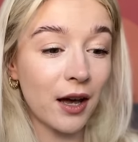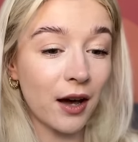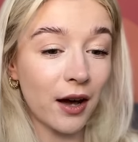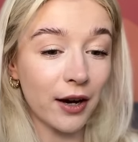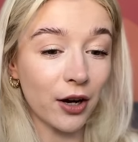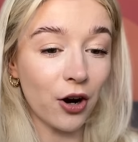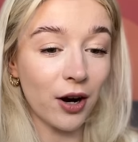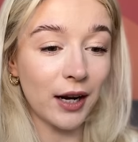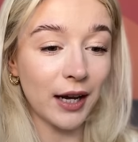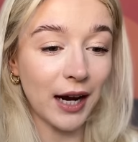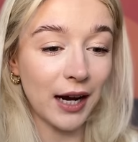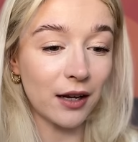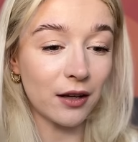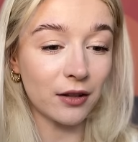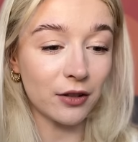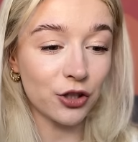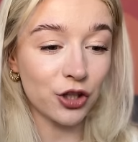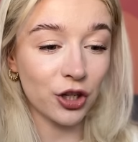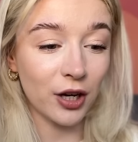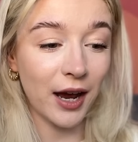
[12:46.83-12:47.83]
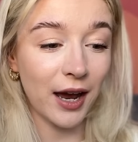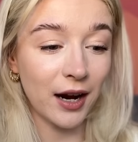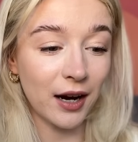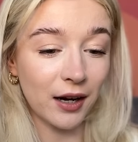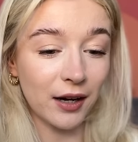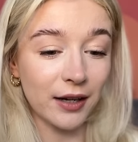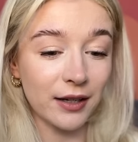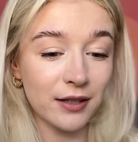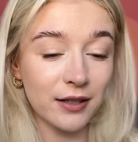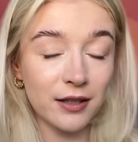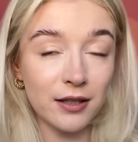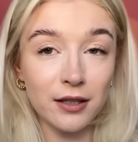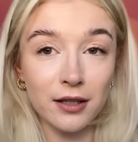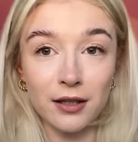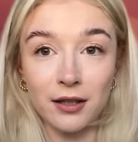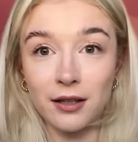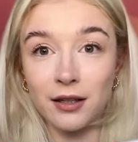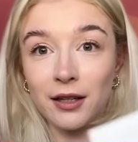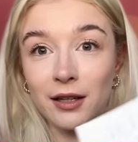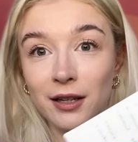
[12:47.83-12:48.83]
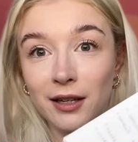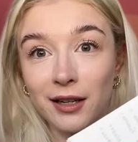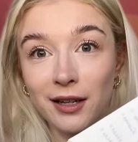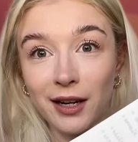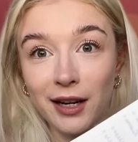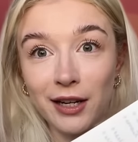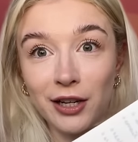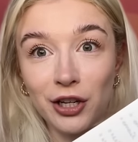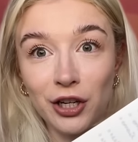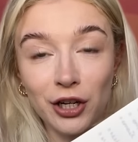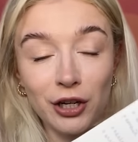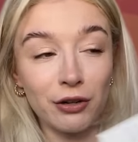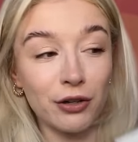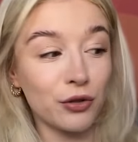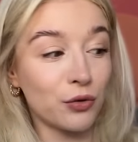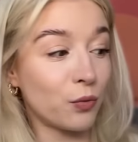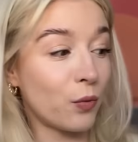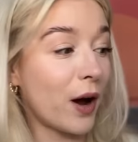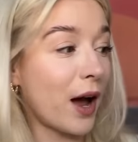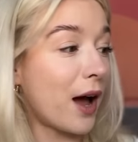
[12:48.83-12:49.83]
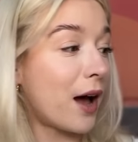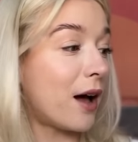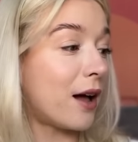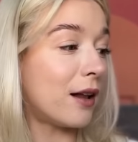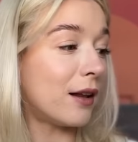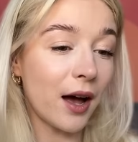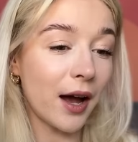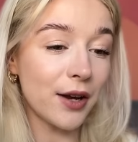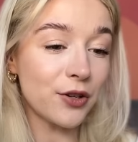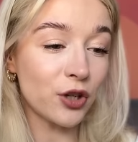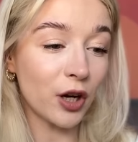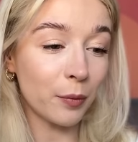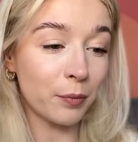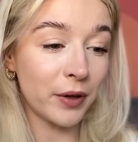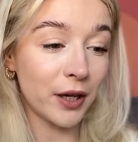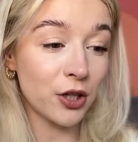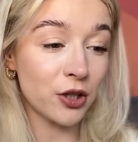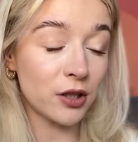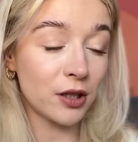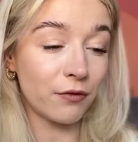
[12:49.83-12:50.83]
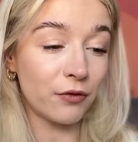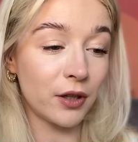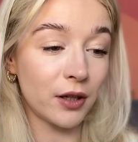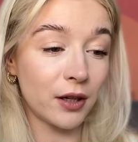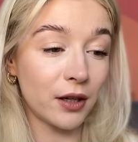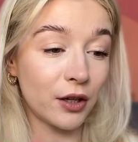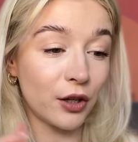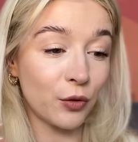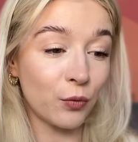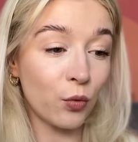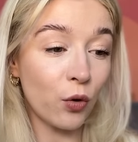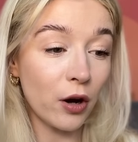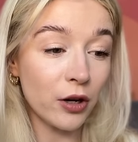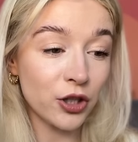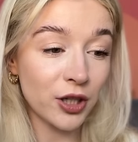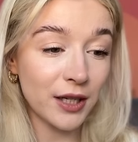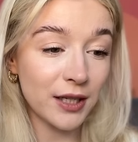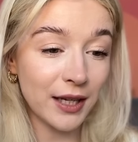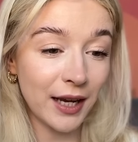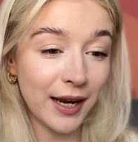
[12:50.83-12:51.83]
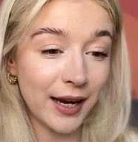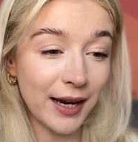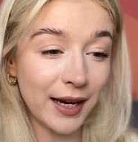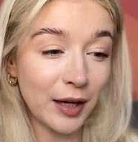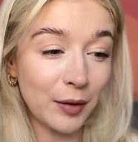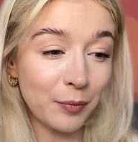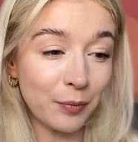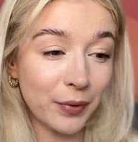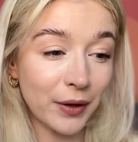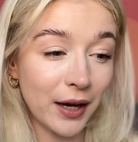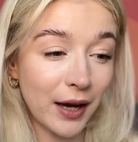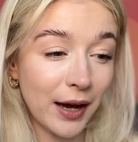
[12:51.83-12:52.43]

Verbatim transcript: I've got like a little checklist in here as well. I took pictures of the washi tape.